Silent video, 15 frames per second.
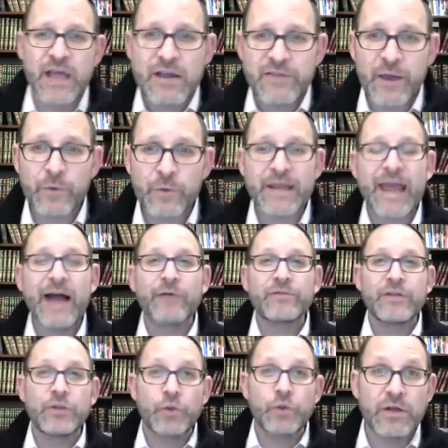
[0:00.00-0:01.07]
they were
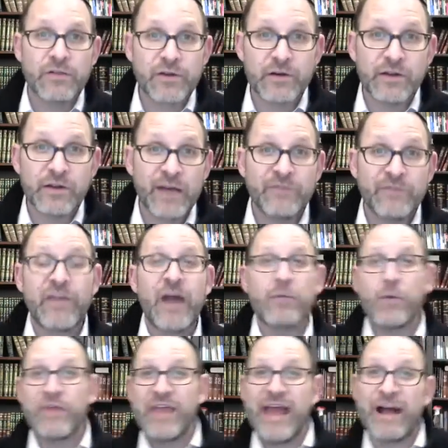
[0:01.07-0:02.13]
counted during their lifetime
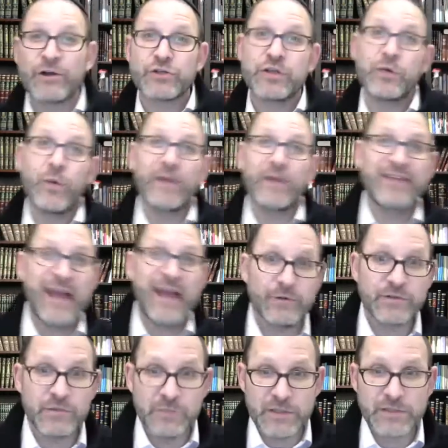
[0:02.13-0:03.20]
when they actually went down
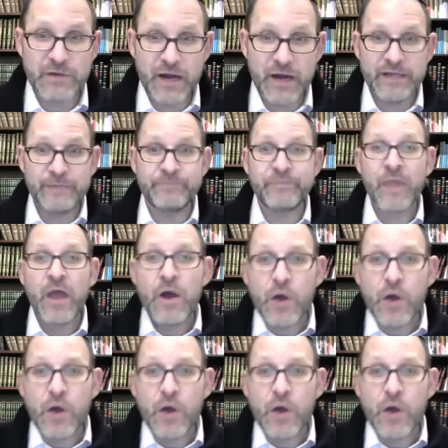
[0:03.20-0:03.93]
to Mitzrayim.